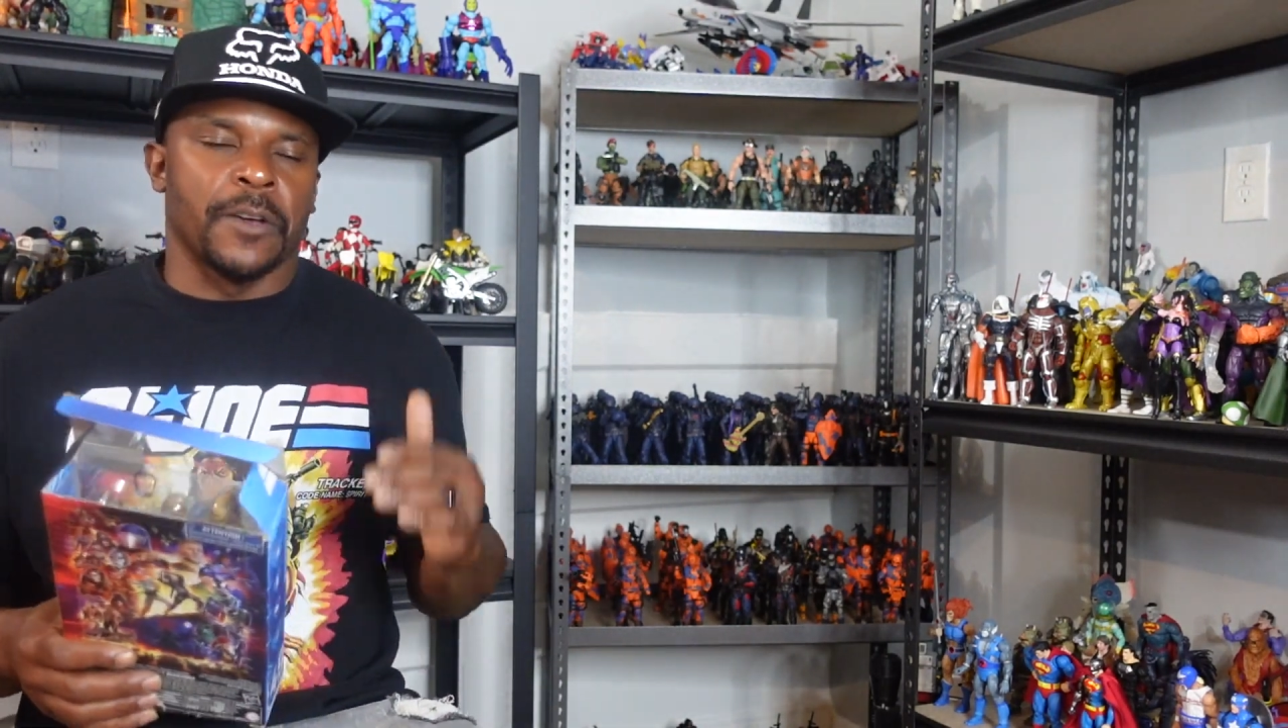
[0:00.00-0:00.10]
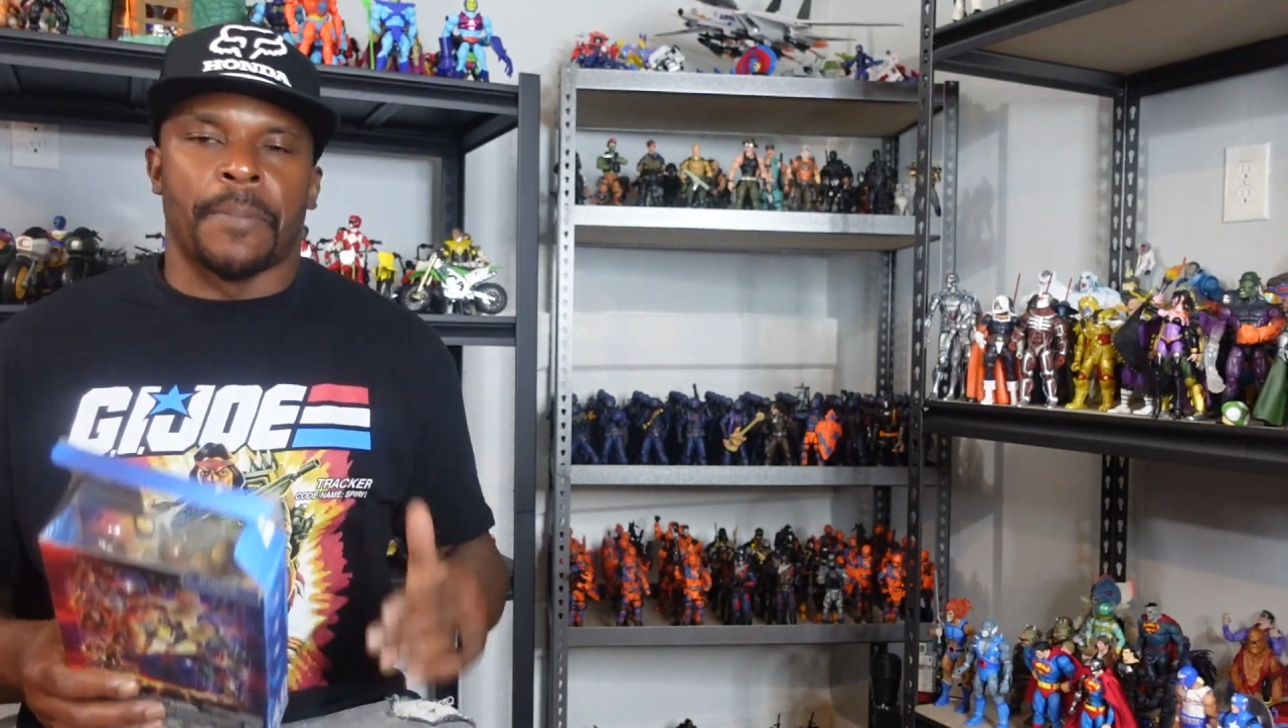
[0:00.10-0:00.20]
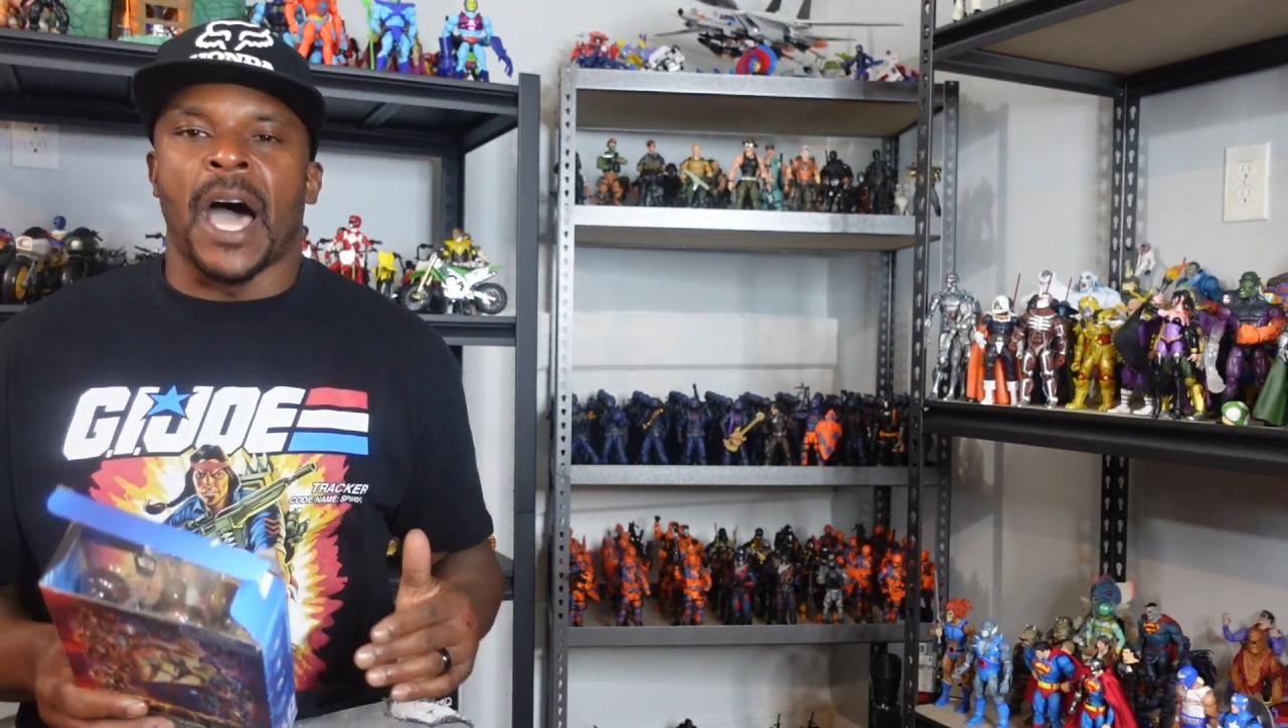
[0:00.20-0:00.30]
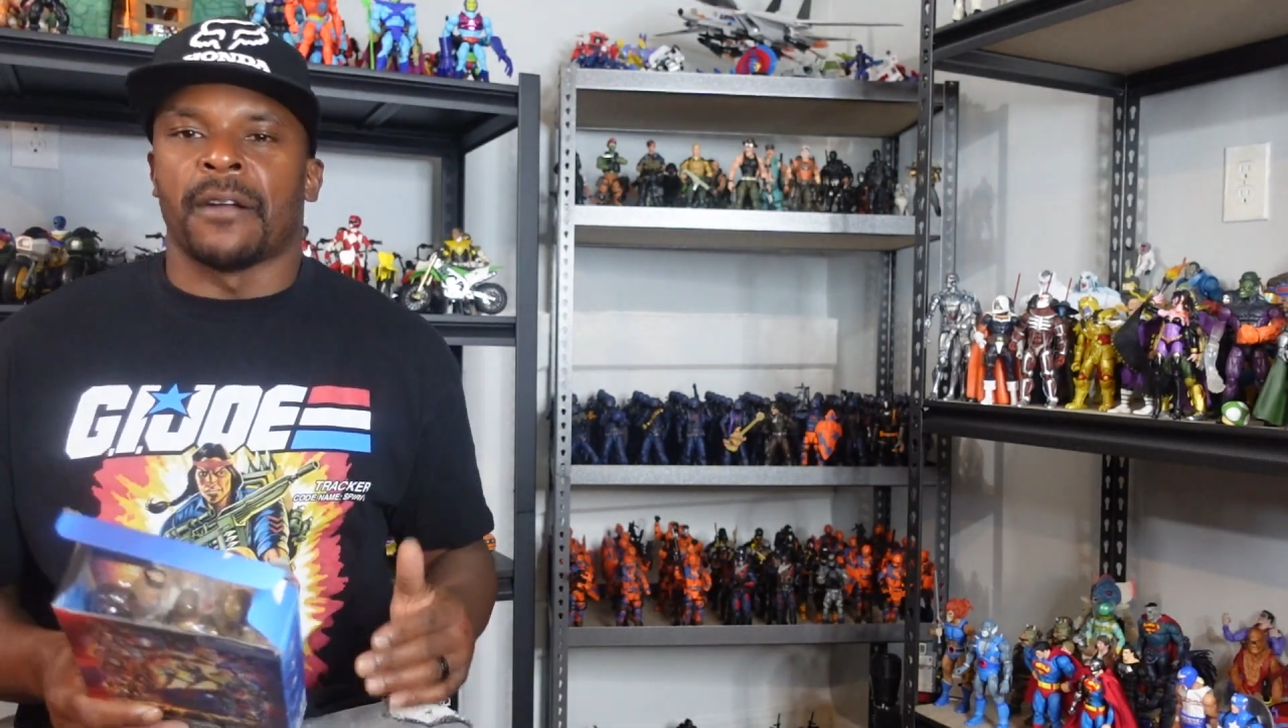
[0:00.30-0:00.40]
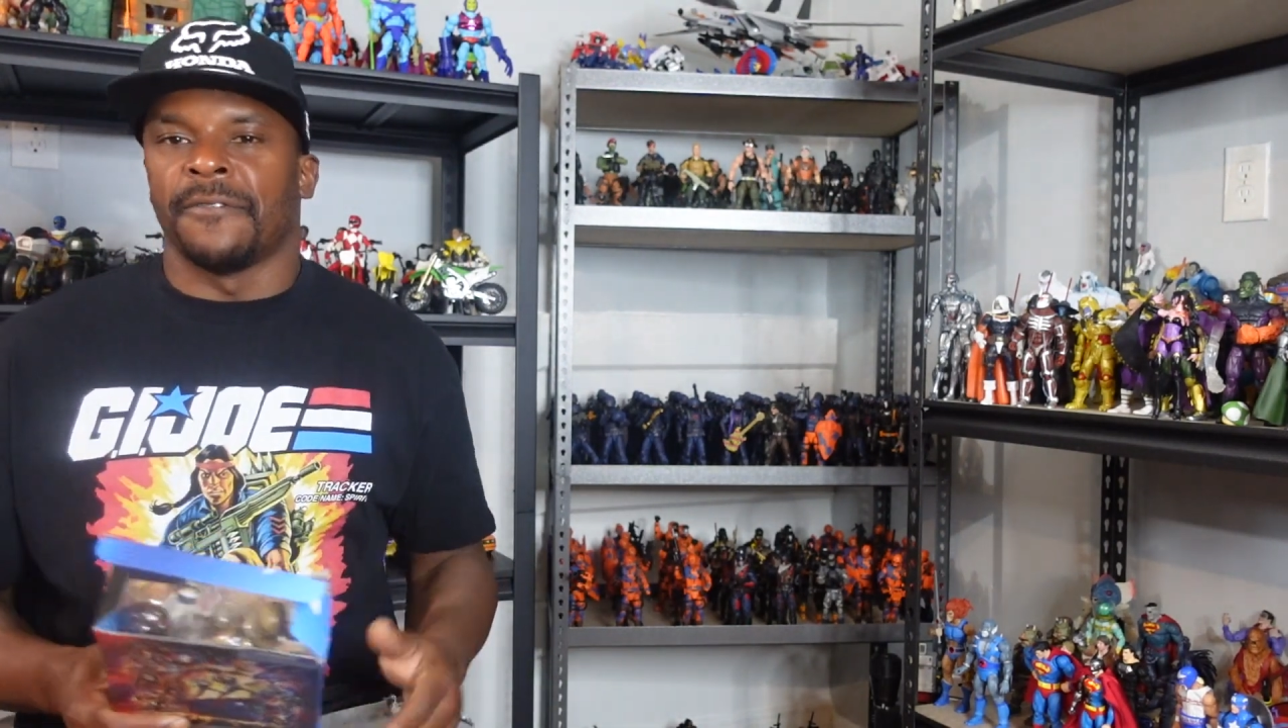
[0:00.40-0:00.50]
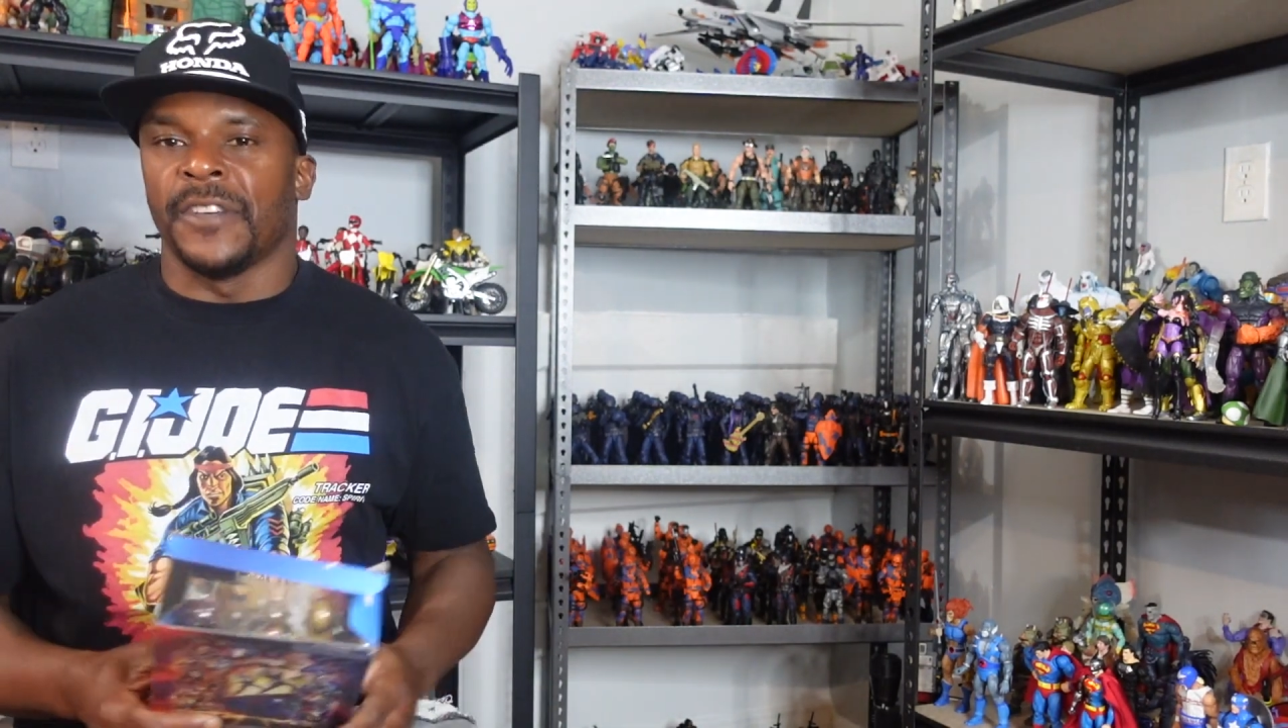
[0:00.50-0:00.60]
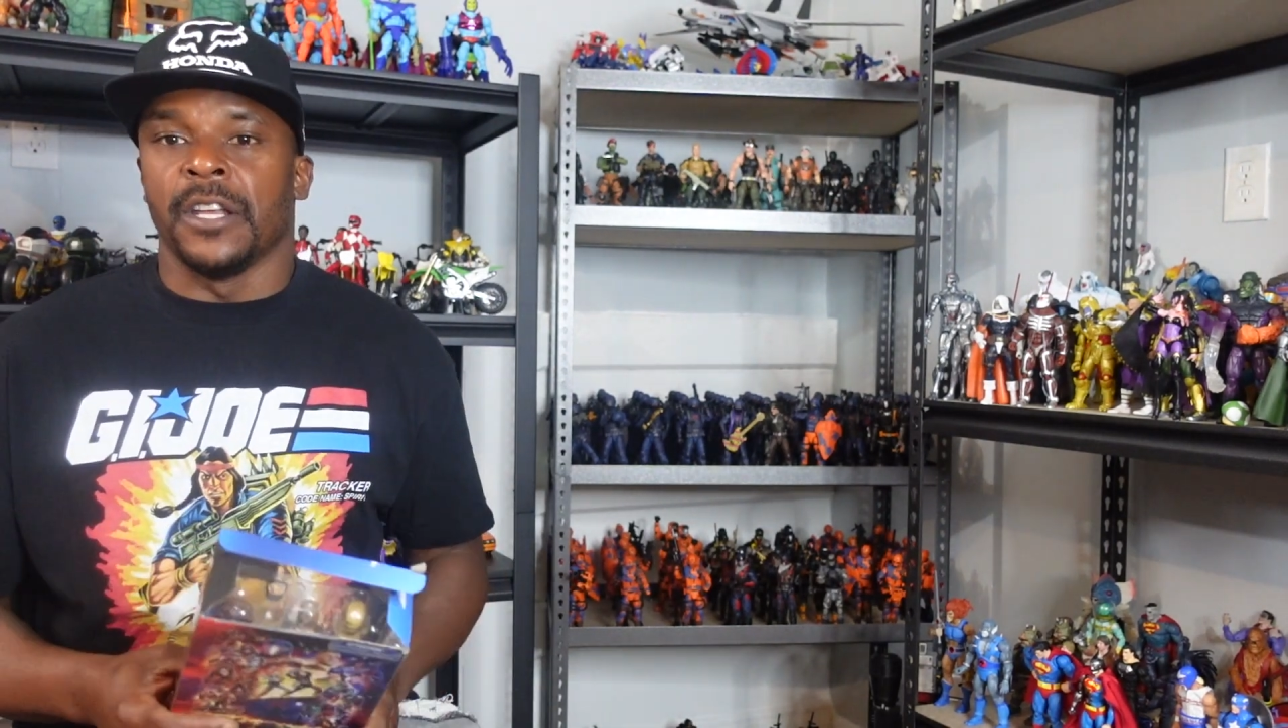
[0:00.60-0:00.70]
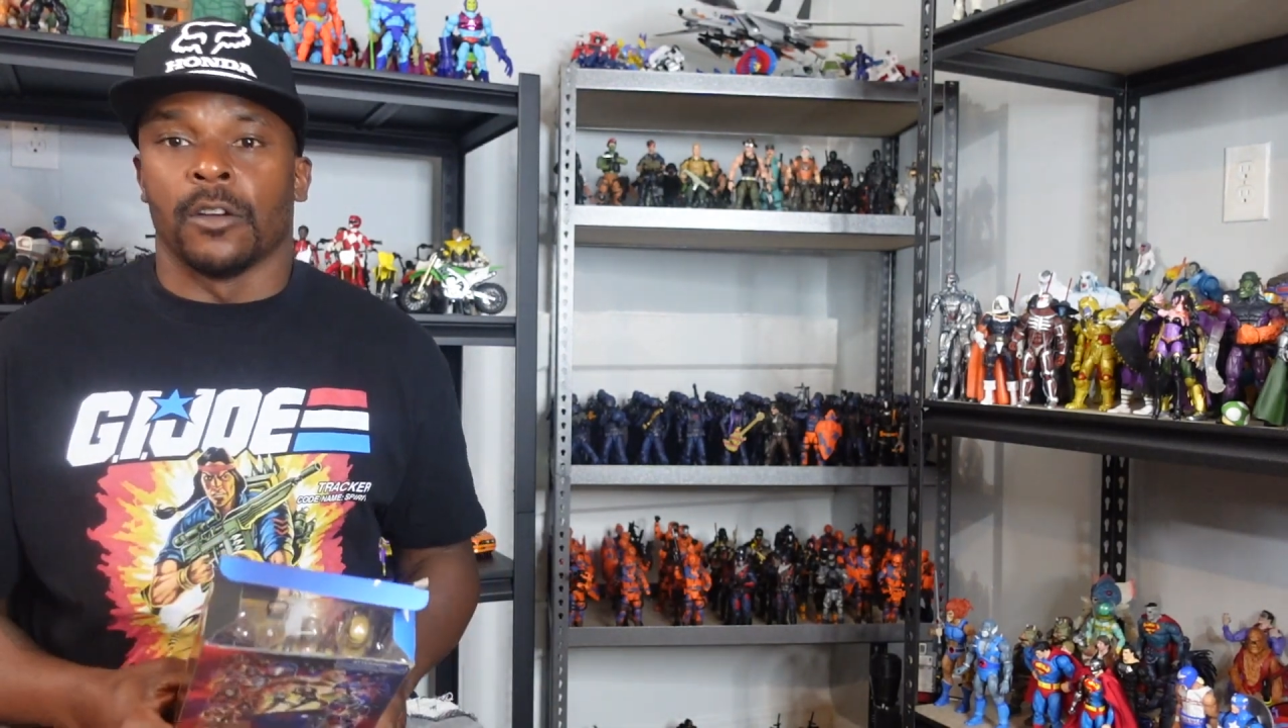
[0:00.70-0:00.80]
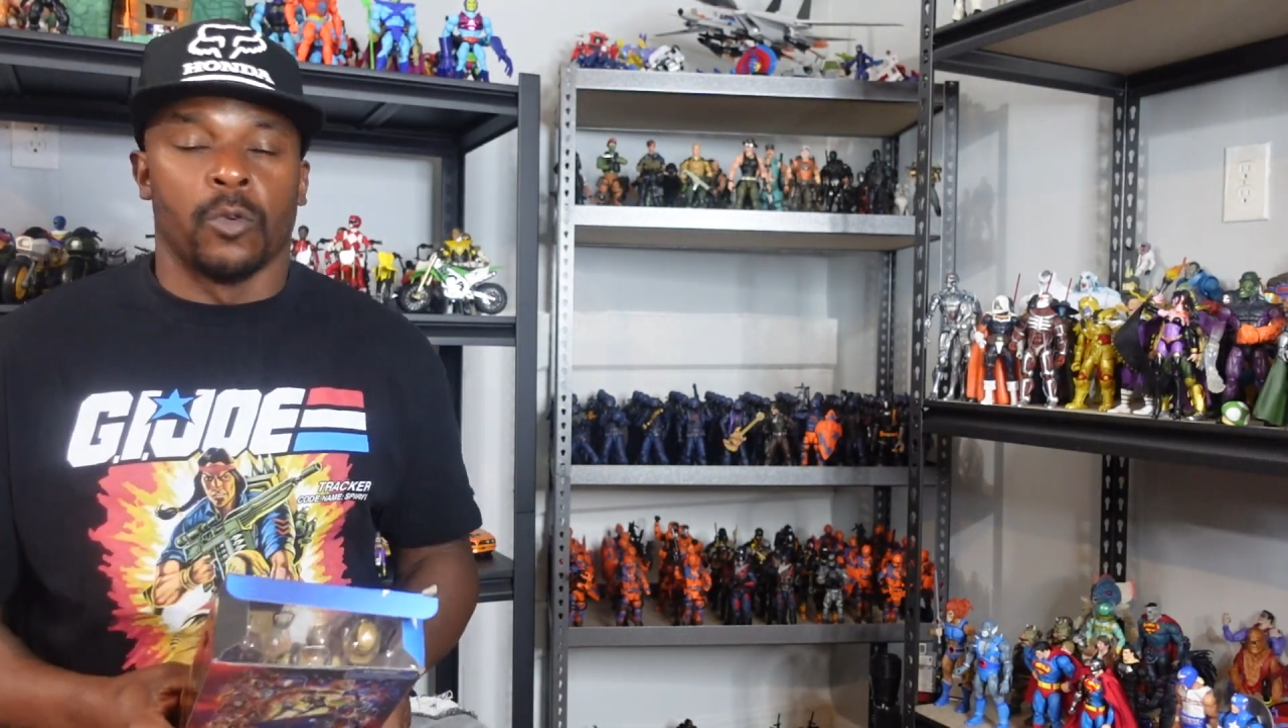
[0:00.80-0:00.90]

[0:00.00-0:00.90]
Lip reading: your bottom feeder,